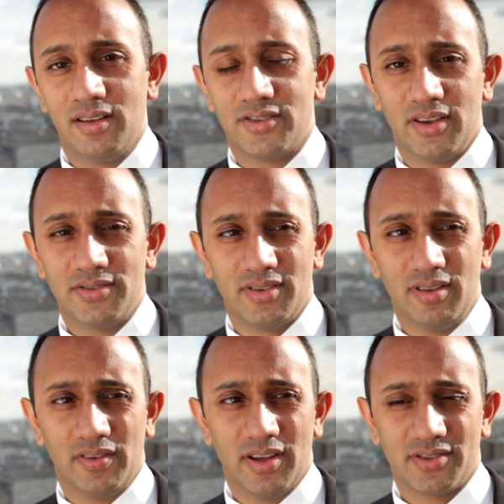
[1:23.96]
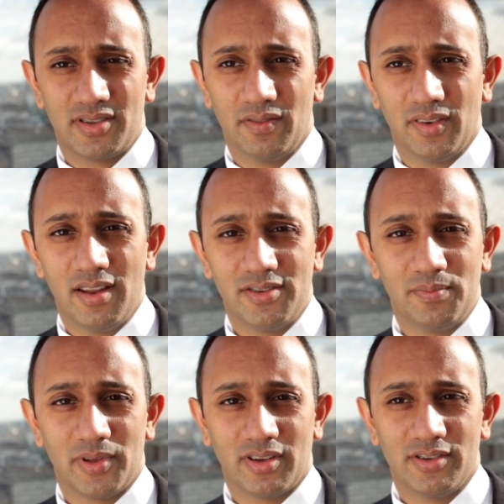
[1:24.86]
I chose the University of
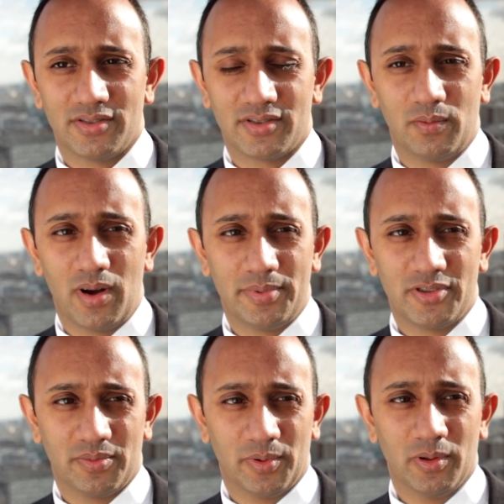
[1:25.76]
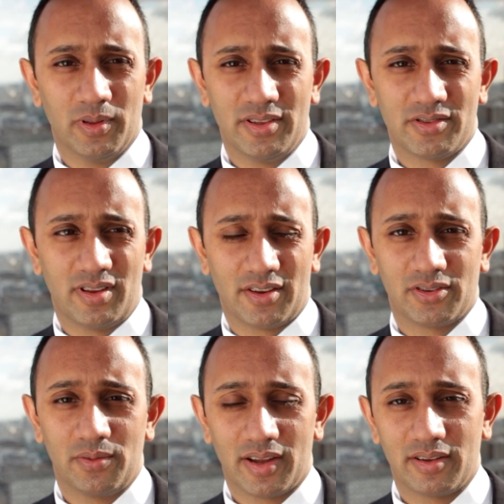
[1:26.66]
London because it's a reputable,
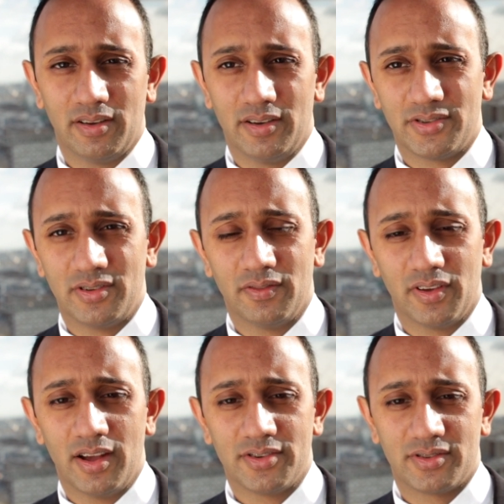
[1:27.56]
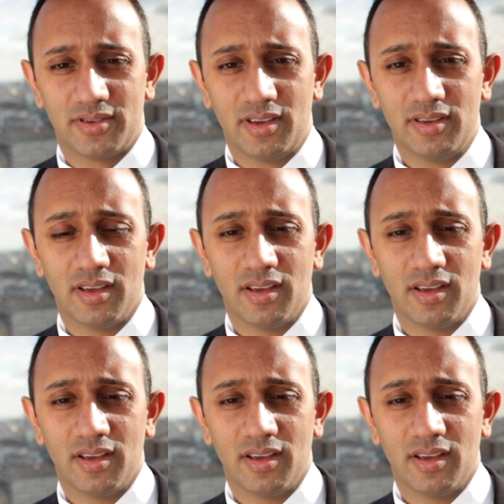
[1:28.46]
internationally recognised university.